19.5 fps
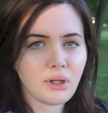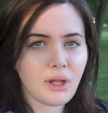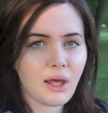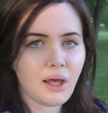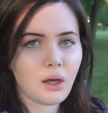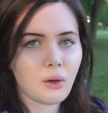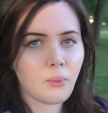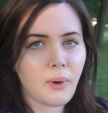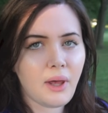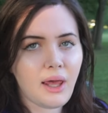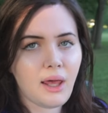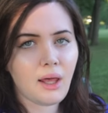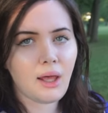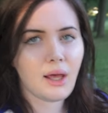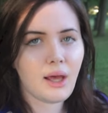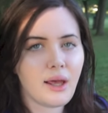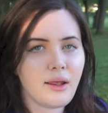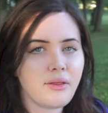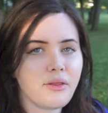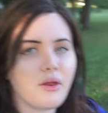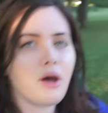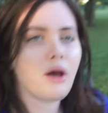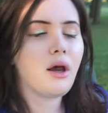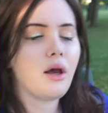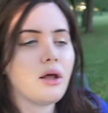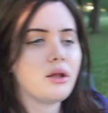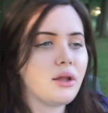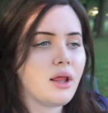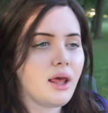like, "Wait, I
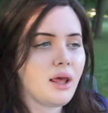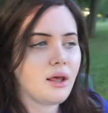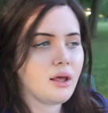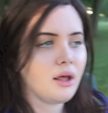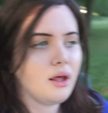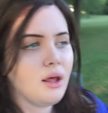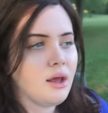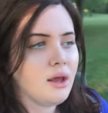thought like."